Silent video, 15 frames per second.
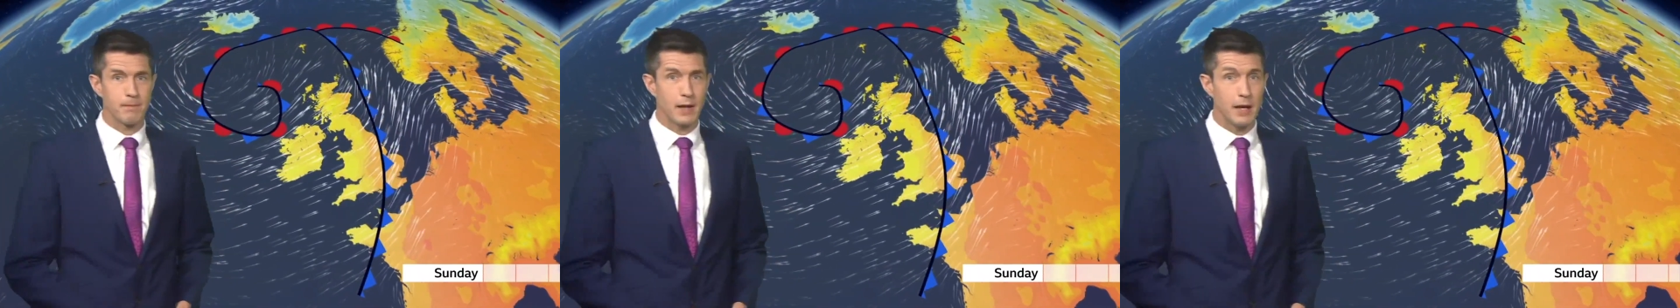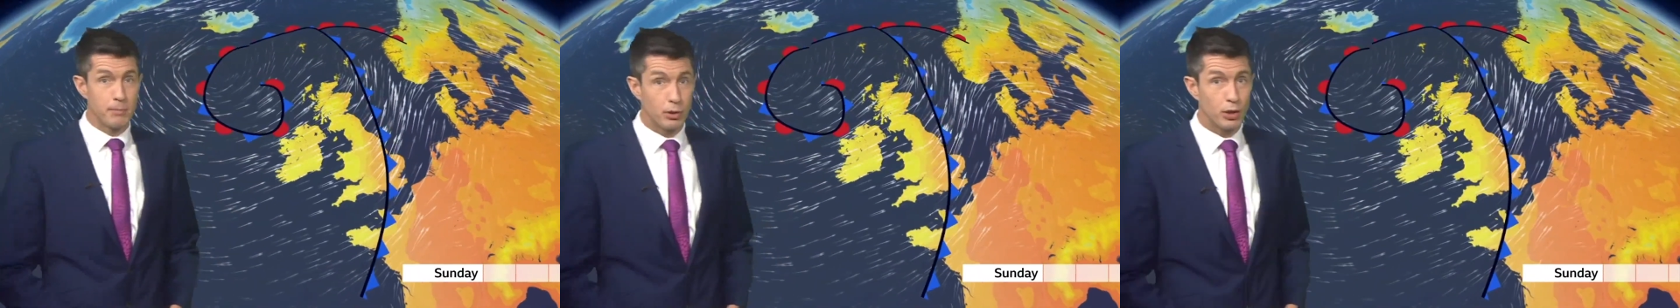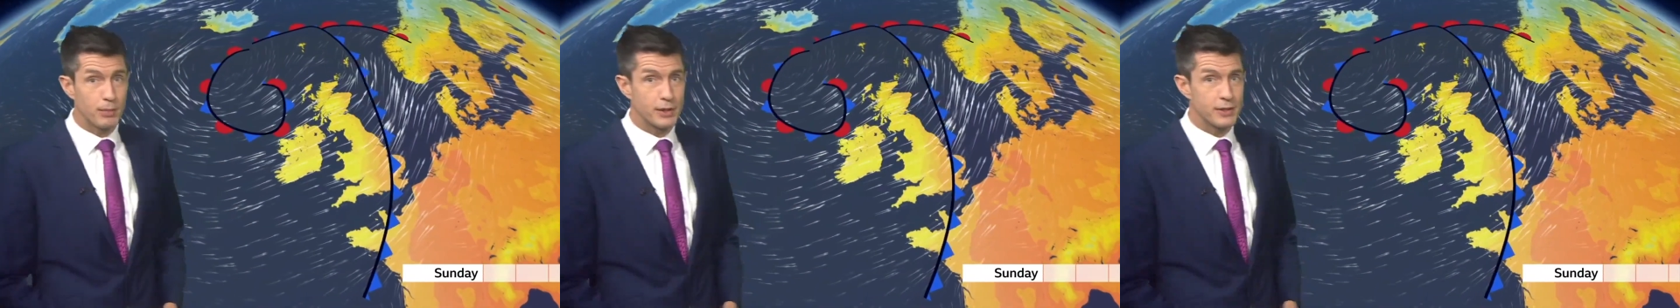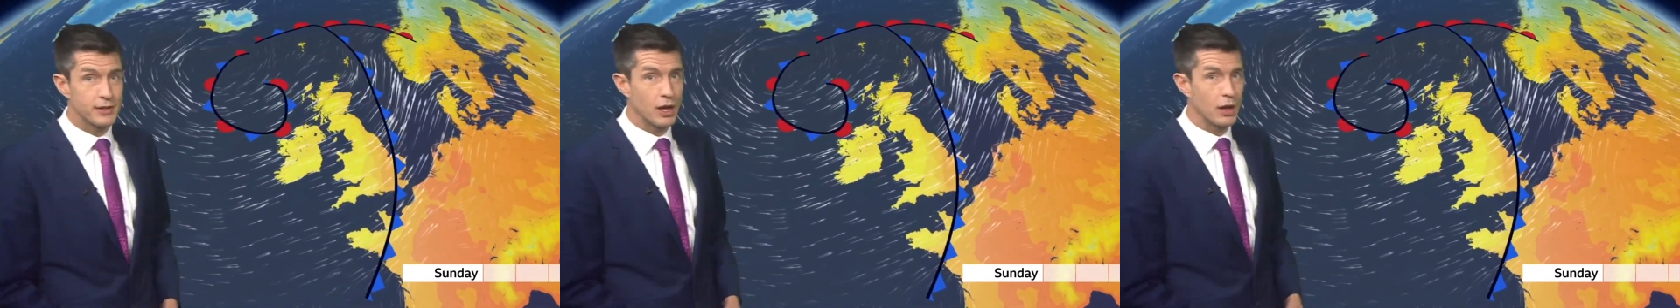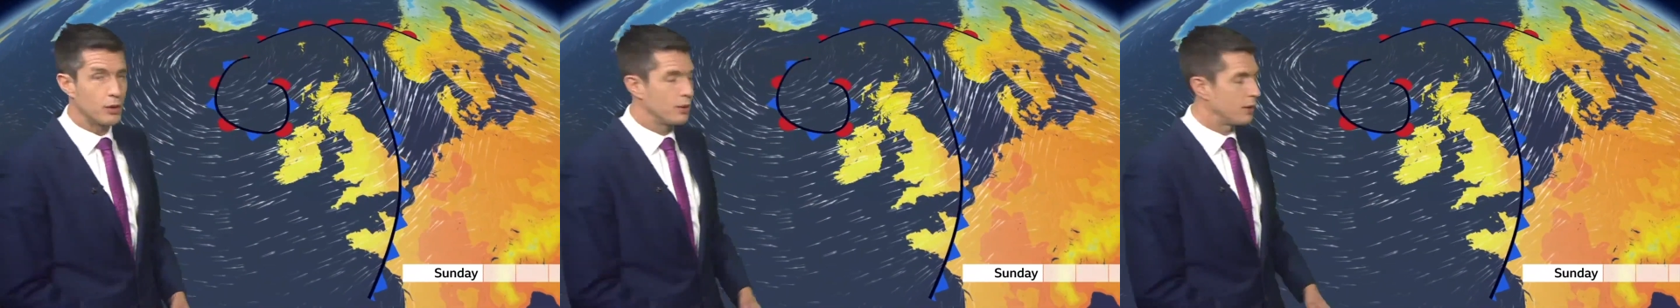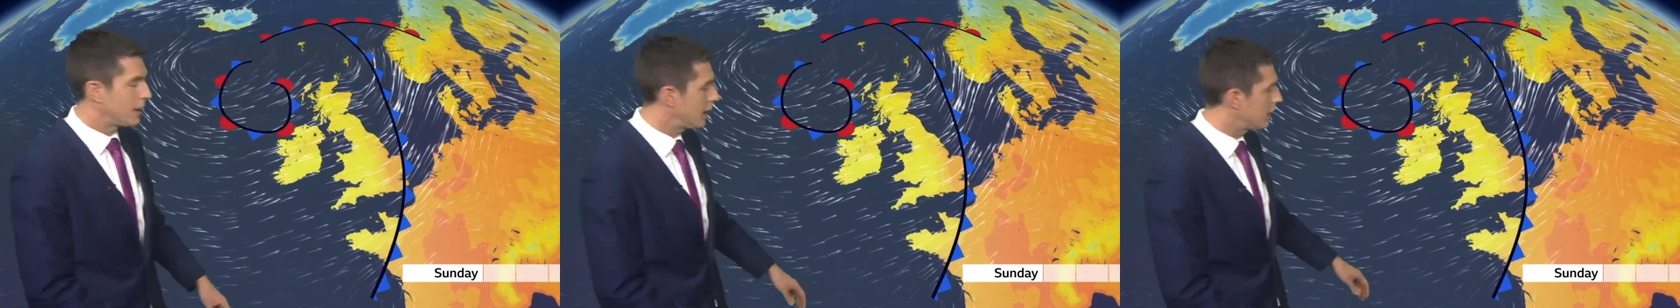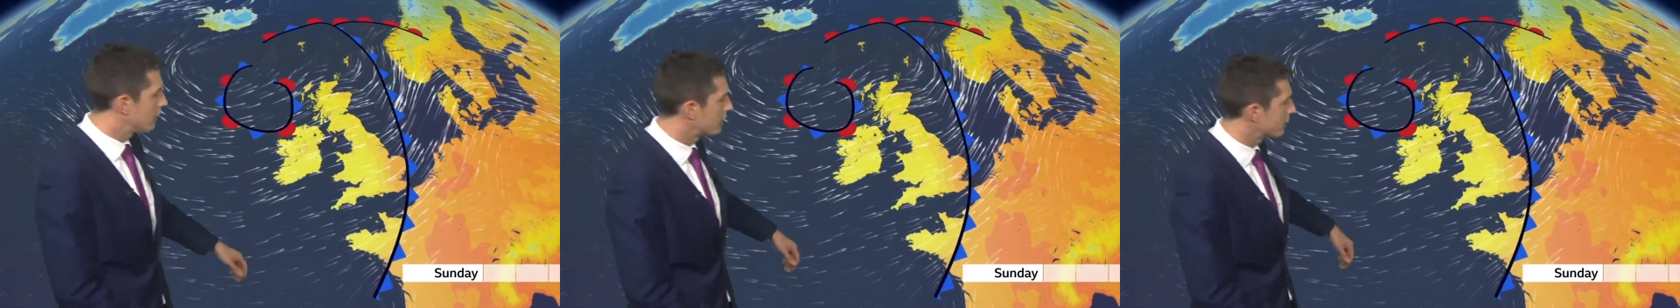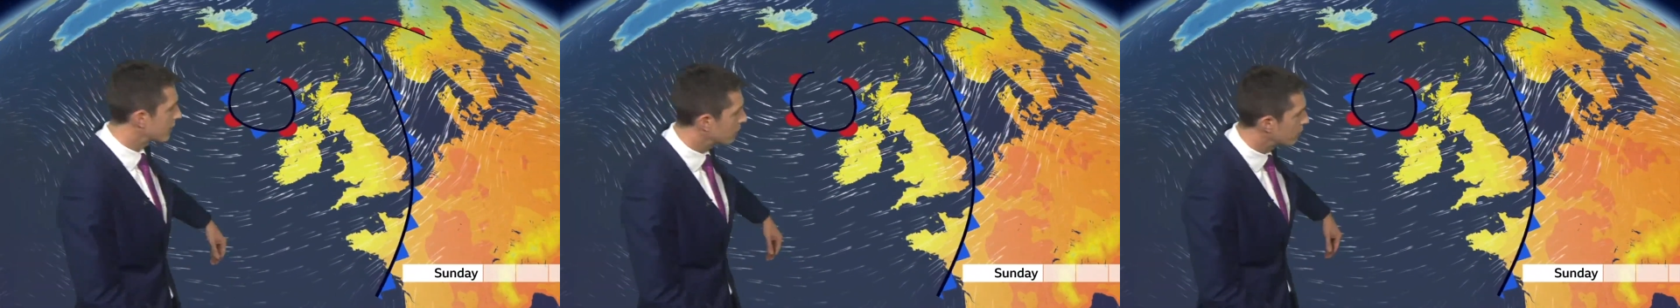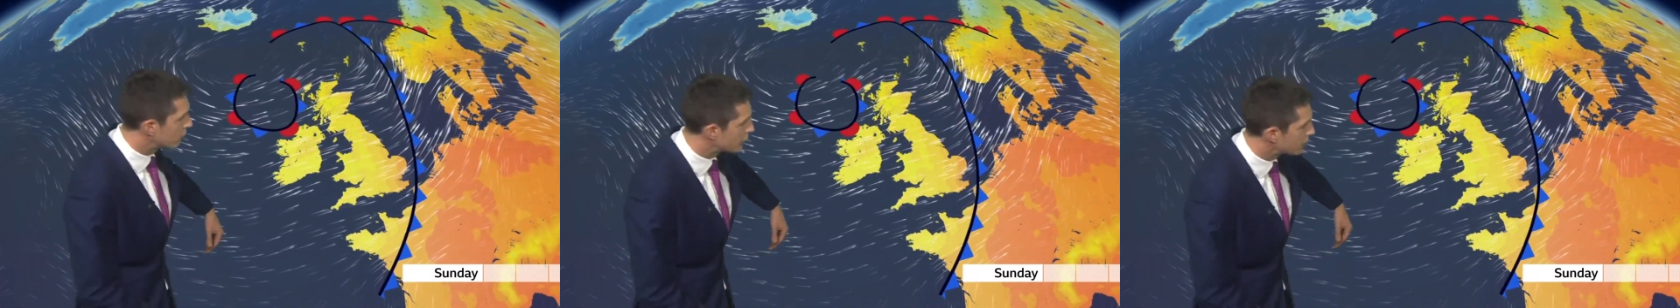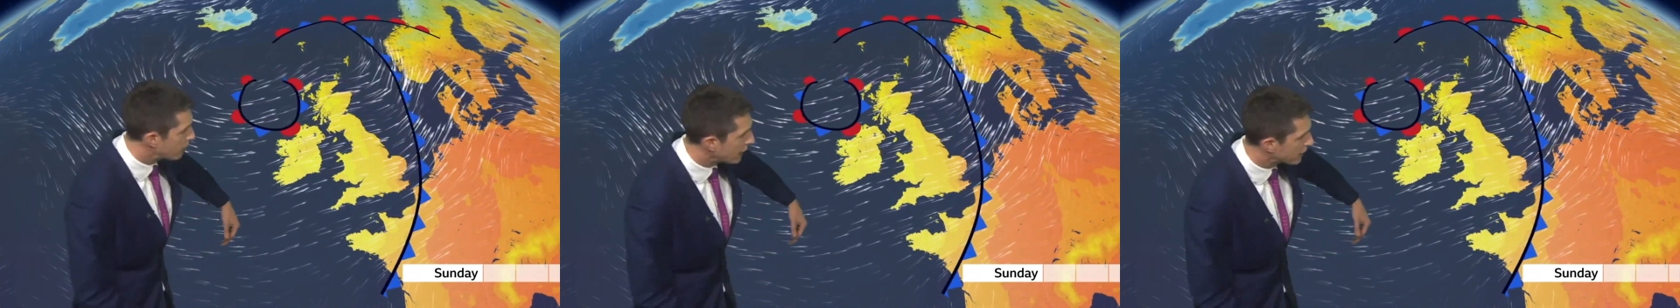Improvements, though, in some
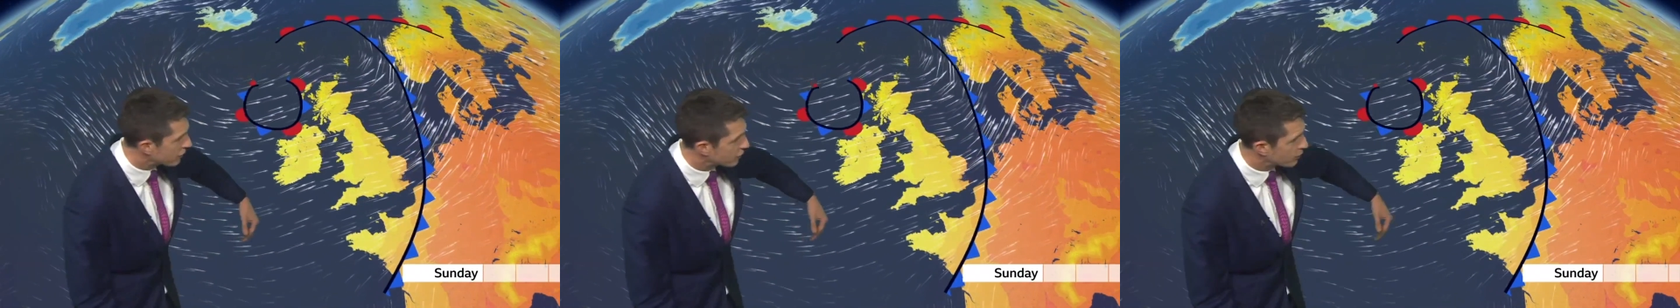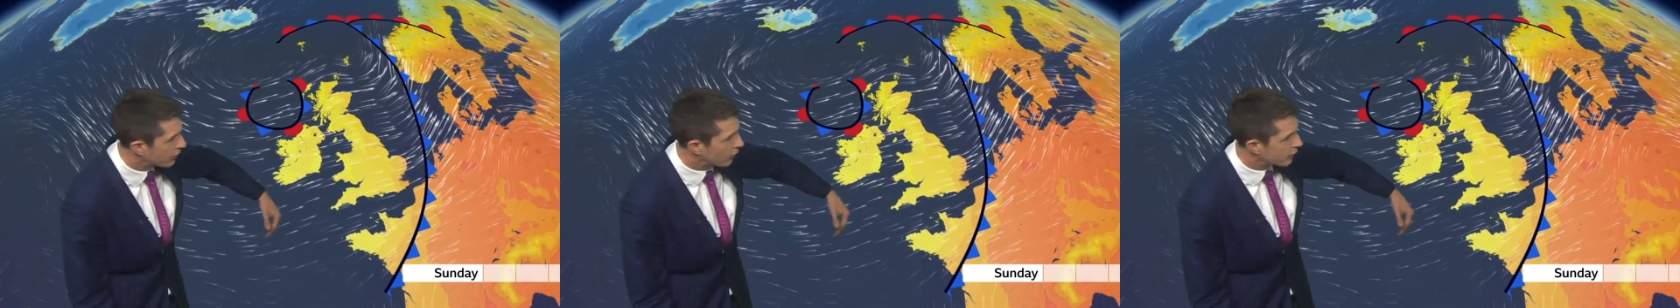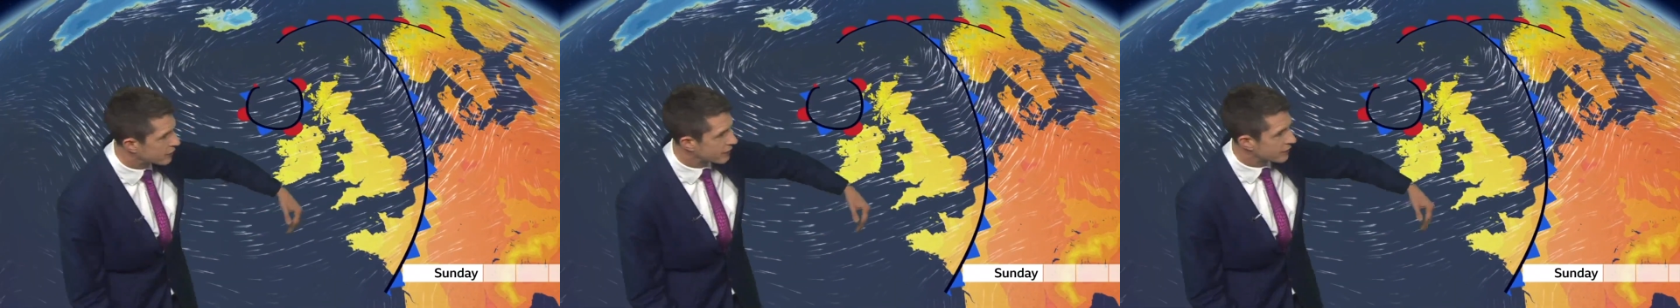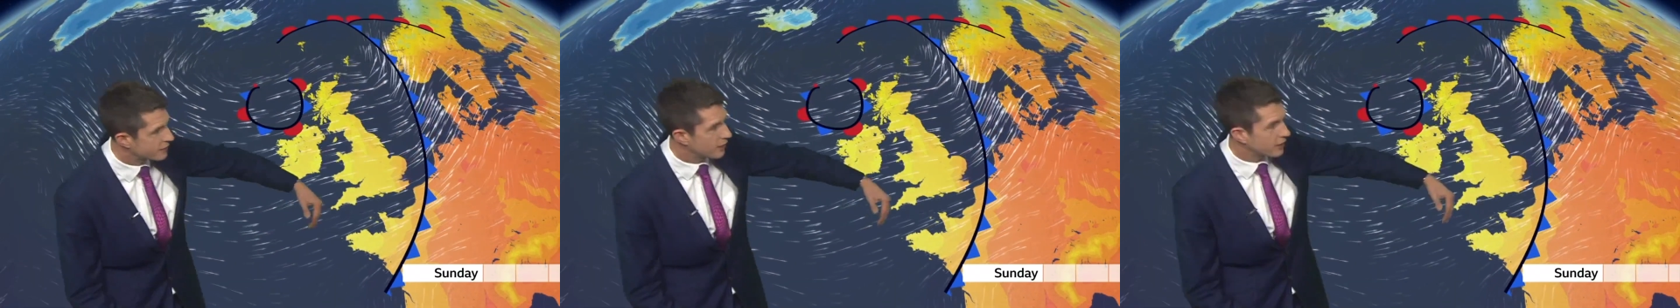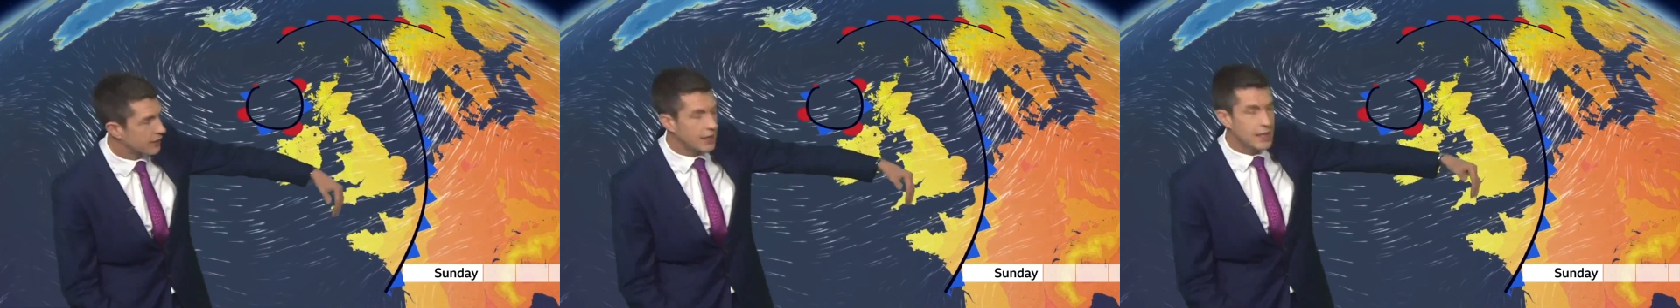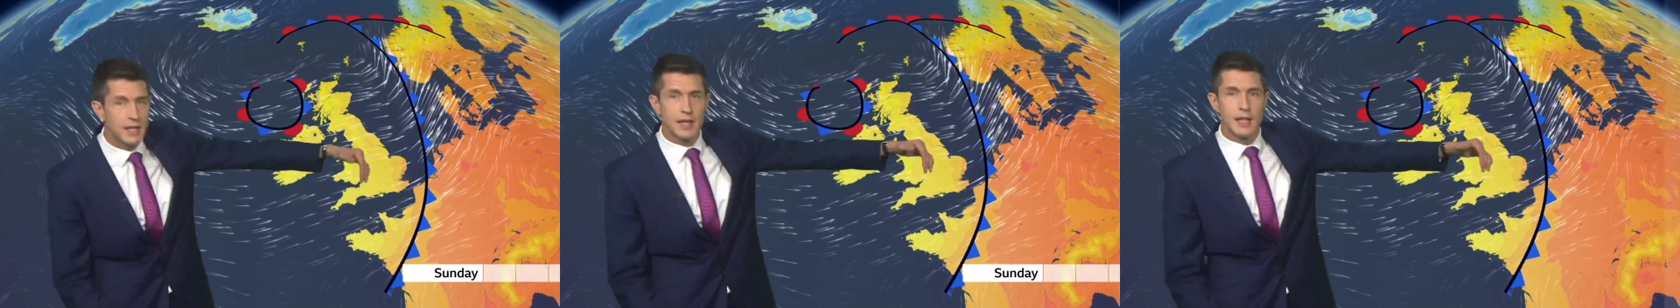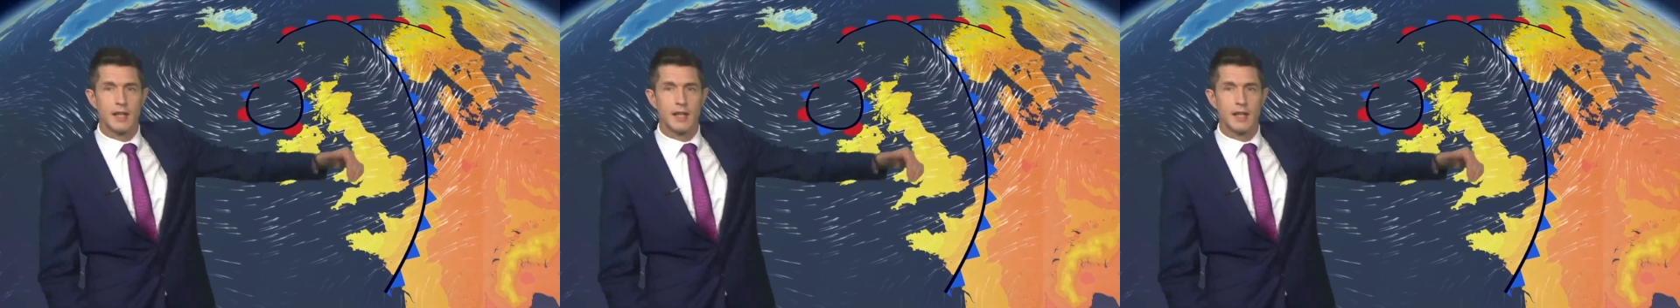respects as we go into Sunday.